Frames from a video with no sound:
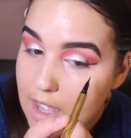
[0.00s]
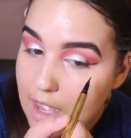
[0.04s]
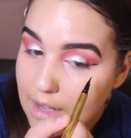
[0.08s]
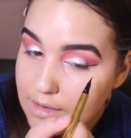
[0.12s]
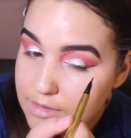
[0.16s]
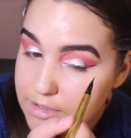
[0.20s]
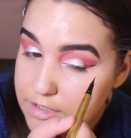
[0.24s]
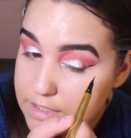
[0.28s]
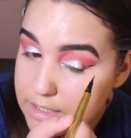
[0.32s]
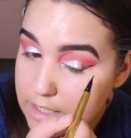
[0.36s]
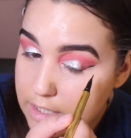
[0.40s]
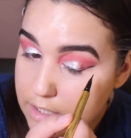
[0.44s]

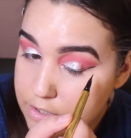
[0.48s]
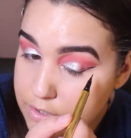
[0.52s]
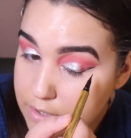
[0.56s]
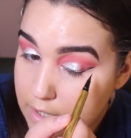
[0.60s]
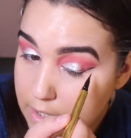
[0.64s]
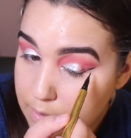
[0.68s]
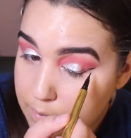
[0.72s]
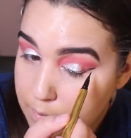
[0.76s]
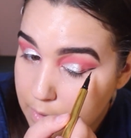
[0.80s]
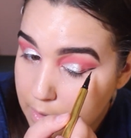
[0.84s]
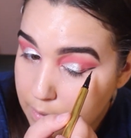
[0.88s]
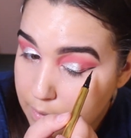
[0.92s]
I'm just gonna
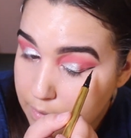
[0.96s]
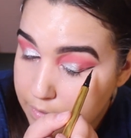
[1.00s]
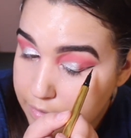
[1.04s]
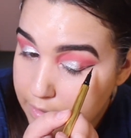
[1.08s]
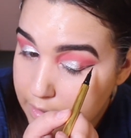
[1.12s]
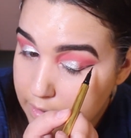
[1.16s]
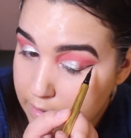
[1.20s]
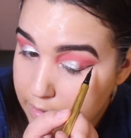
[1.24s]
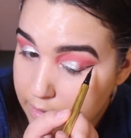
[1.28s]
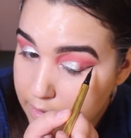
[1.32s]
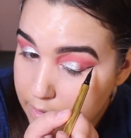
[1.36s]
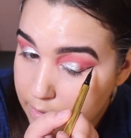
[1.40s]
try to work with
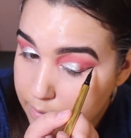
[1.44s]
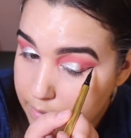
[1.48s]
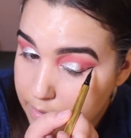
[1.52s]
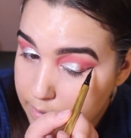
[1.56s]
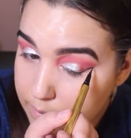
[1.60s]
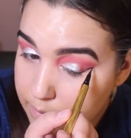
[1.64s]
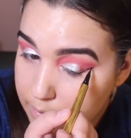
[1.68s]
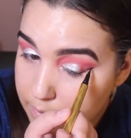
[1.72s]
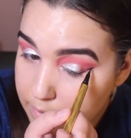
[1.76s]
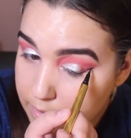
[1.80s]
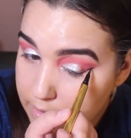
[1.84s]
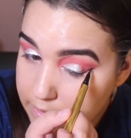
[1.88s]
it a little
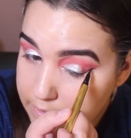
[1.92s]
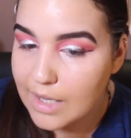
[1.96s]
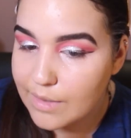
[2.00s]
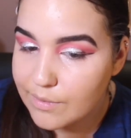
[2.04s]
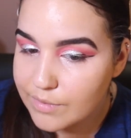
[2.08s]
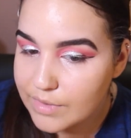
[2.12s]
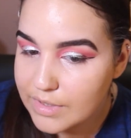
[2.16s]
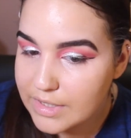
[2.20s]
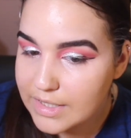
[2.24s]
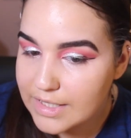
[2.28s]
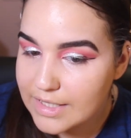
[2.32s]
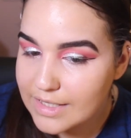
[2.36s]
bit more.
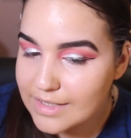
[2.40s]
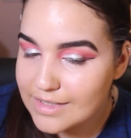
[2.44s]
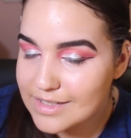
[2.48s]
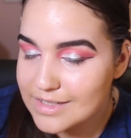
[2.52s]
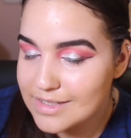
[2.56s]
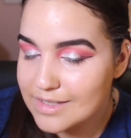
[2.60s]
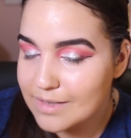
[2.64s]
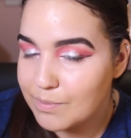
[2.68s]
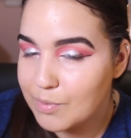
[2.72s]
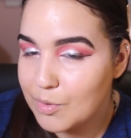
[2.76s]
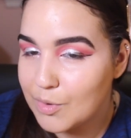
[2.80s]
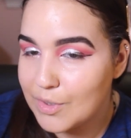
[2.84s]
I'm really
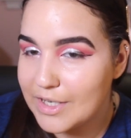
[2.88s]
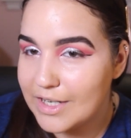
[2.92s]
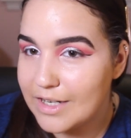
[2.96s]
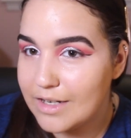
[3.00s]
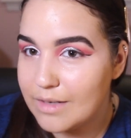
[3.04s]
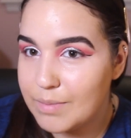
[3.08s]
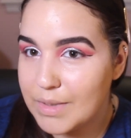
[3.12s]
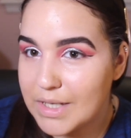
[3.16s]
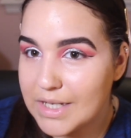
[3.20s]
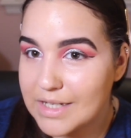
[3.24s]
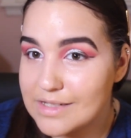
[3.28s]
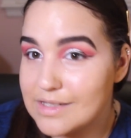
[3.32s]

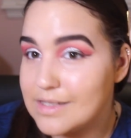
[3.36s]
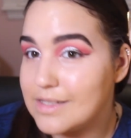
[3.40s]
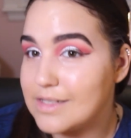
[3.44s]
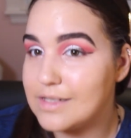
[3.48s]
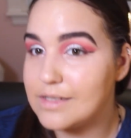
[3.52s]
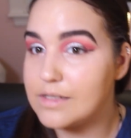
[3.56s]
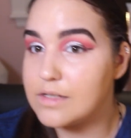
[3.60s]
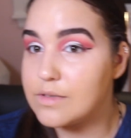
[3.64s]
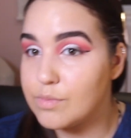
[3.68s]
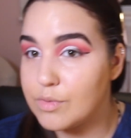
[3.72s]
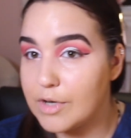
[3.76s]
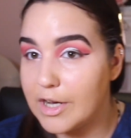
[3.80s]
disappointed because
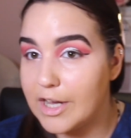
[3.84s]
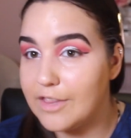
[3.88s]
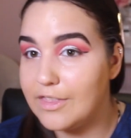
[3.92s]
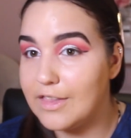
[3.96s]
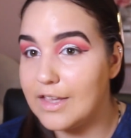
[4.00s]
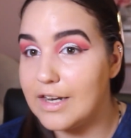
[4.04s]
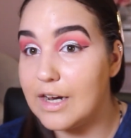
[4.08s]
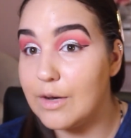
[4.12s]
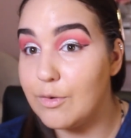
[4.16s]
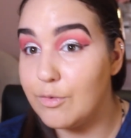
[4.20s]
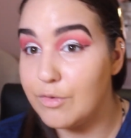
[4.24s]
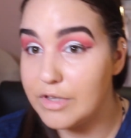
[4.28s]
this is a brand
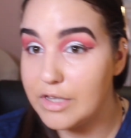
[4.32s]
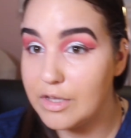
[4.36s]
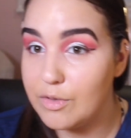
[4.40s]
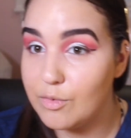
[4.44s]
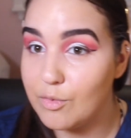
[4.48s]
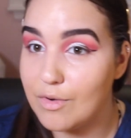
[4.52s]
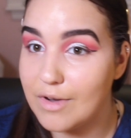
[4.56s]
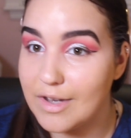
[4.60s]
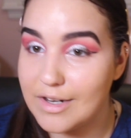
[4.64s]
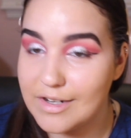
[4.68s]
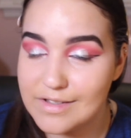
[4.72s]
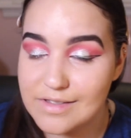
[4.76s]
that I really
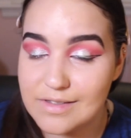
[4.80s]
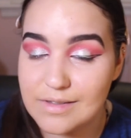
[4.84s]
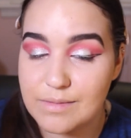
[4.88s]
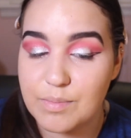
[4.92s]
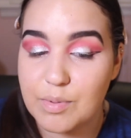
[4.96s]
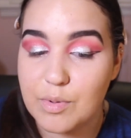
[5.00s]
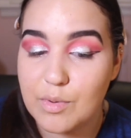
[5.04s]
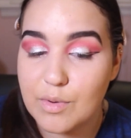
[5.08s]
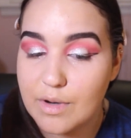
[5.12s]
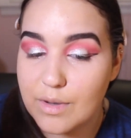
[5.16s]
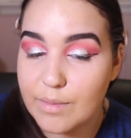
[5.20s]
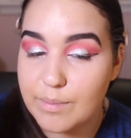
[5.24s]
want to
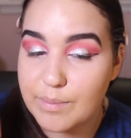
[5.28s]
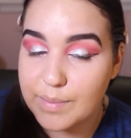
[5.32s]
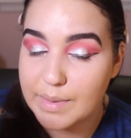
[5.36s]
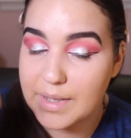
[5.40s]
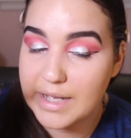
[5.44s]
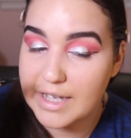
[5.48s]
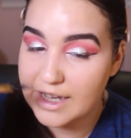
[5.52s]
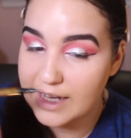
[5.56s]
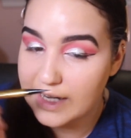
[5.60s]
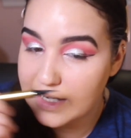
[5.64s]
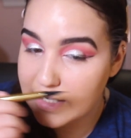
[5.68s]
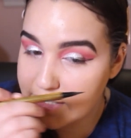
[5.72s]
support,
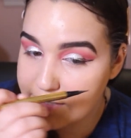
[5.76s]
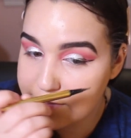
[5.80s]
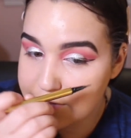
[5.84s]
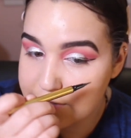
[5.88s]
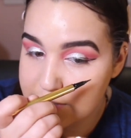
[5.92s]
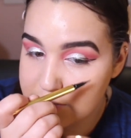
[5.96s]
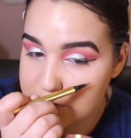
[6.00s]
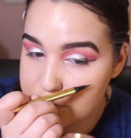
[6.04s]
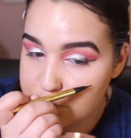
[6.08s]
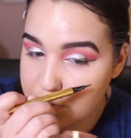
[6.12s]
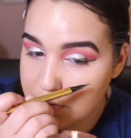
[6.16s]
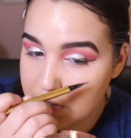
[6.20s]
but
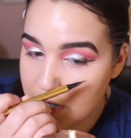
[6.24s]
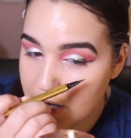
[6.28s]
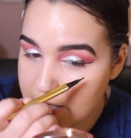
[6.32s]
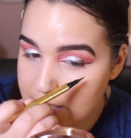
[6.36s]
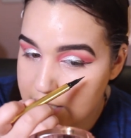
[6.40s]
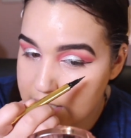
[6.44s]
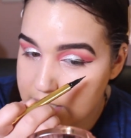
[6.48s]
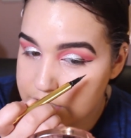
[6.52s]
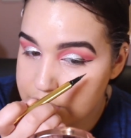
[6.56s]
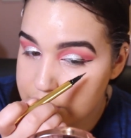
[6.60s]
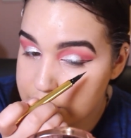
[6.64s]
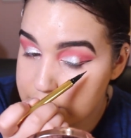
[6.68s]
this
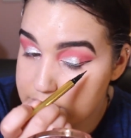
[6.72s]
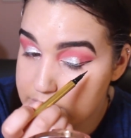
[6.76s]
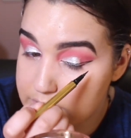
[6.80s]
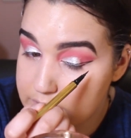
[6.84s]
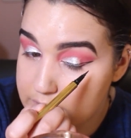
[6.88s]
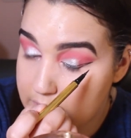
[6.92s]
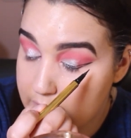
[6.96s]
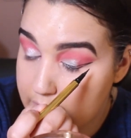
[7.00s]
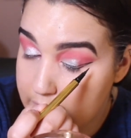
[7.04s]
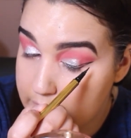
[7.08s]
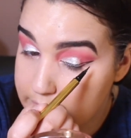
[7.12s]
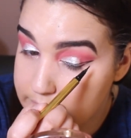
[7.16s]
product just
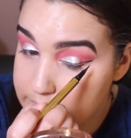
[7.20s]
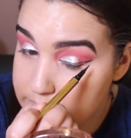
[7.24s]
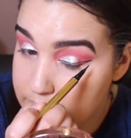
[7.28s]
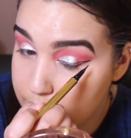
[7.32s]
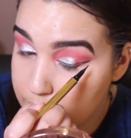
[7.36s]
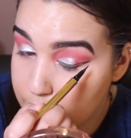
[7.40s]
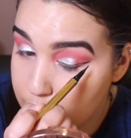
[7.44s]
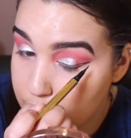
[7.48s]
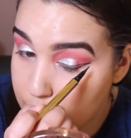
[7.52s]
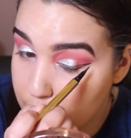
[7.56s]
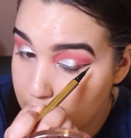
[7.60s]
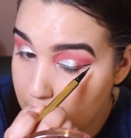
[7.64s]

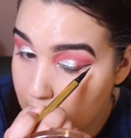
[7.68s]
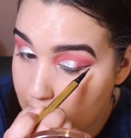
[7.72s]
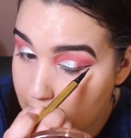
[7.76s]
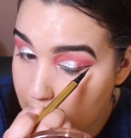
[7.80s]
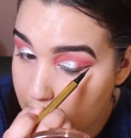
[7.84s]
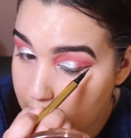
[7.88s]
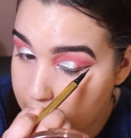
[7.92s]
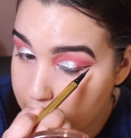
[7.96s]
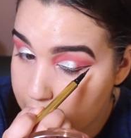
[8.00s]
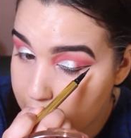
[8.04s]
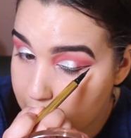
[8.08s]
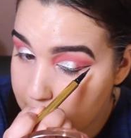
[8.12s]
isn't
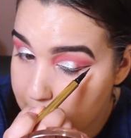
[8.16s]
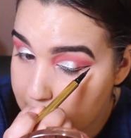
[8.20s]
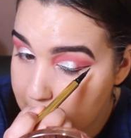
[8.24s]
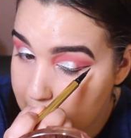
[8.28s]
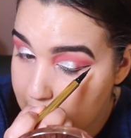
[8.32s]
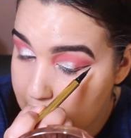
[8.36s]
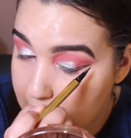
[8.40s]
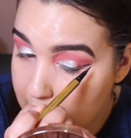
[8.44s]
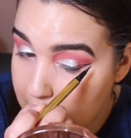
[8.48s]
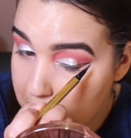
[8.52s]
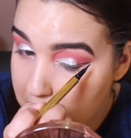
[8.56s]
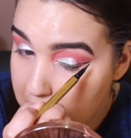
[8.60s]
working for
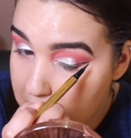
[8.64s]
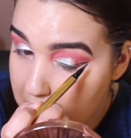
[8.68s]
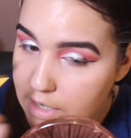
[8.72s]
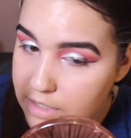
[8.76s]
me.